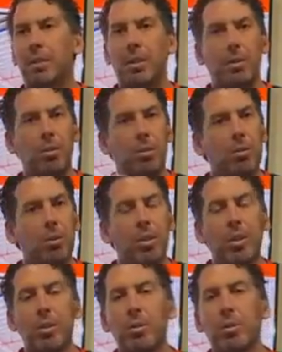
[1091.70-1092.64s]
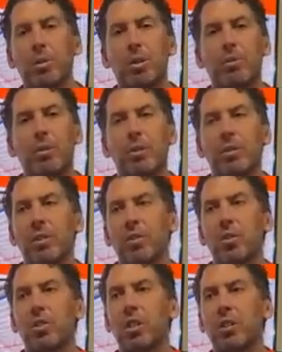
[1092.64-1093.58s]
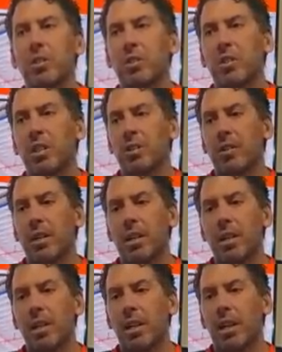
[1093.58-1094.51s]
to the new servos and the steering